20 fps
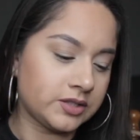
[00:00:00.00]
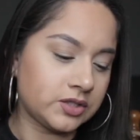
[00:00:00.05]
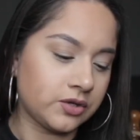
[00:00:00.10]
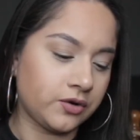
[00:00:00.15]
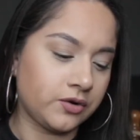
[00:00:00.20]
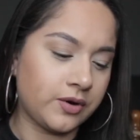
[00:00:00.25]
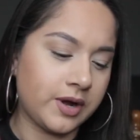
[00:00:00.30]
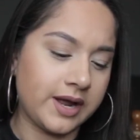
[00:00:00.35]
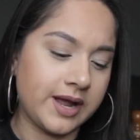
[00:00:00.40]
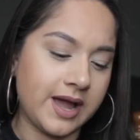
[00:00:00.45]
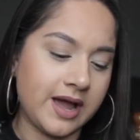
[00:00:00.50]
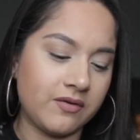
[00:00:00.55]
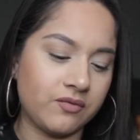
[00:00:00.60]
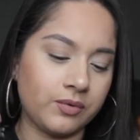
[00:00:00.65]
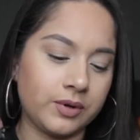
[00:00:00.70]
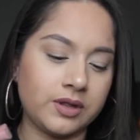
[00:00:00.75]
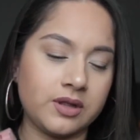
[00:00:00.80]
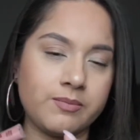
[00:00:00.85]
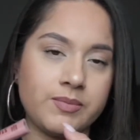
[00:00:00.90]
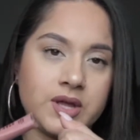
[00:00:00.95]
So I have
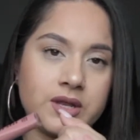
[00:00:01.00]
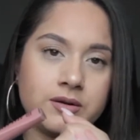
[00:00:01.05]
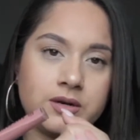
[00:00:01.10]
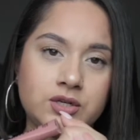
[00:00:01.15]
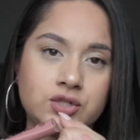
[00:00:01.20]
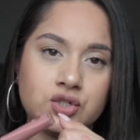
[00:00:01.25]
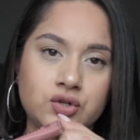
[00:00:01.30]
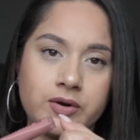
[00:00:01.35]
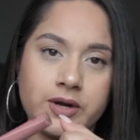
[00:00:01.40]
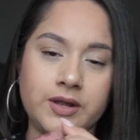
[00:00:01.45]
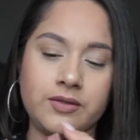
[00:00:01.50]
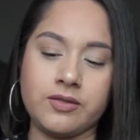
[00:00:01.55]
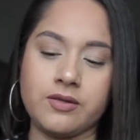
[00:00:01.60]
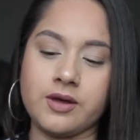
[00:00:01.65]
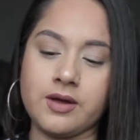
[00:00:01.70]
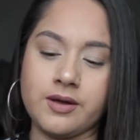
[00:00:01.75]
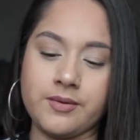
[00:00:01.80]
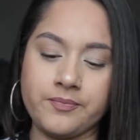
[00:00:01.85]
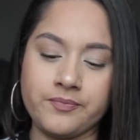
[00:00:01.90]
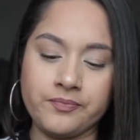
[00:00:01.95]
really been enjoying
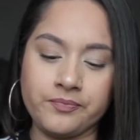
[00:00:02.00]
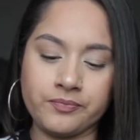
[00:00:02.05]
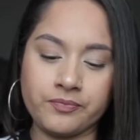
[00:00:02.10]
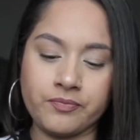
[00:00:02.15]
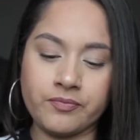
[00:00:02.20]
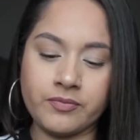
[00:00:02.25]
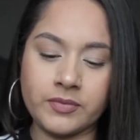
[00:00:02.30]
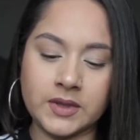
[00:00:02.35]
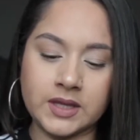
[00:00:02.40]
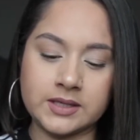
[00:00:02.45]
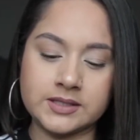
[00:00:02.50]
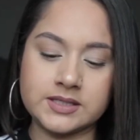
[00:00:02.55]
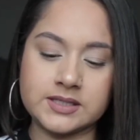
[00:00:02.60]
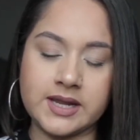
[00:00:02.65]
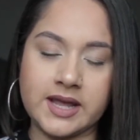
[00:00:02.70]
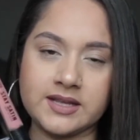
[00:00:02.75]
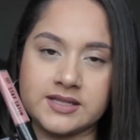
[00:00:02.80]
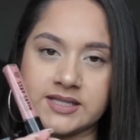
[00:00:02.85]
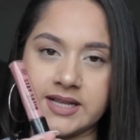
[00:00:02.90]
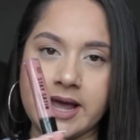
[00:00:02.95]
the
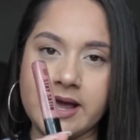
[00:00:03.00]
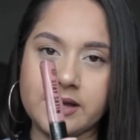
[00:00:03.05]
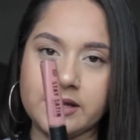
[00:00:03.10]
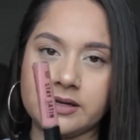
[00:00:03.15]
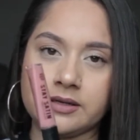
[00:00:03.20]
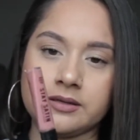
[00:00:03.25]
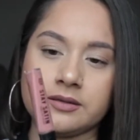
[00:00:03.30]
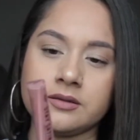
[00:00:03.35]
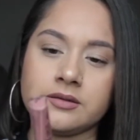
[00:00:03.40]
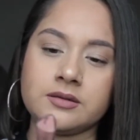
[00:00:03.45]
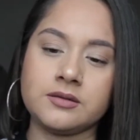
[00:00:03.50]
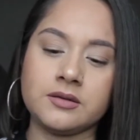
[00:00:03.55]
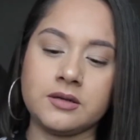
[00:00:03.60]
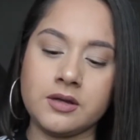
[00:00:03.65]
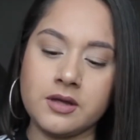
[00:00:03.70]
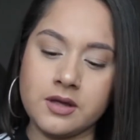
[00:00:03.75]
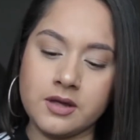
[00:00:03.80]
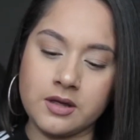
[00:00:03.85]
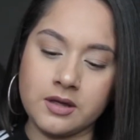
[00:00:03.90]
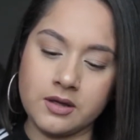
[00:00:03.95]
Stay Satin,
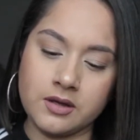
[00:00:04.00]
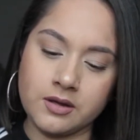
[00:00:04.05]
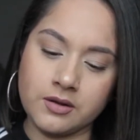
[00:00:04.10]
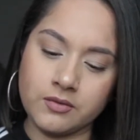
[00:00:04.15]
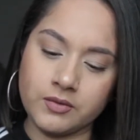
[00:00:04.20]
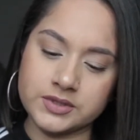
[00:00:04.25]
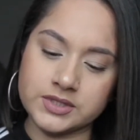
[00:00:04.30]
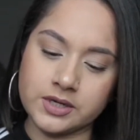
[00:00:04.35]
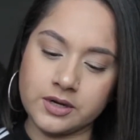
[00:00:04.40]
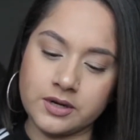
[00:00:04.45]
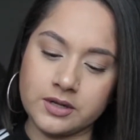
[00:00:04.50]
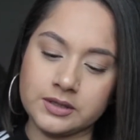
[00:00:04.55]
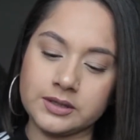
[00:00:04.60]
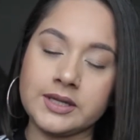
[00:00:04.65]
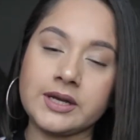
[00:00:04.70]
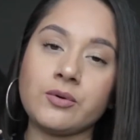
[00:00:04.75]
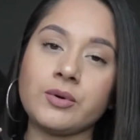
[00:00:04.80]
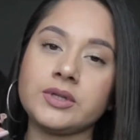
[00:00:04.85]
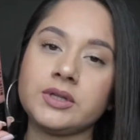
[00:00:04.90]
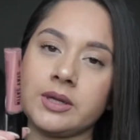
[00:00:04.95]
what's it called?
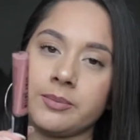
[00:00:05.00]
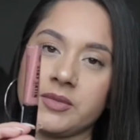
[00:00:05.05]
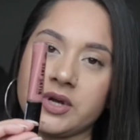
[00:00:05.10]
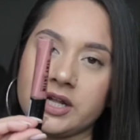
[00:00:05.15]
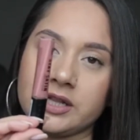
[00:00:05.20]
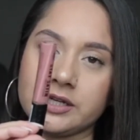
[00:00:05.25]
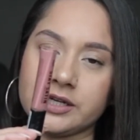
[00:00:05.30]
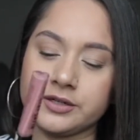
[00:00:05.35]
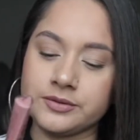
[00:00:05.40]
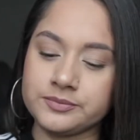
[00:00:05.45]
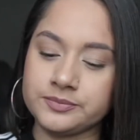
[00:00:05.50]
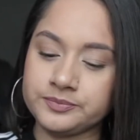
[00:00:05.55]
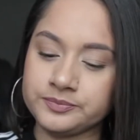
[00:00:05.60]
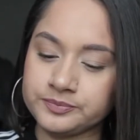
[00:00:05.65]
Liquid lip color.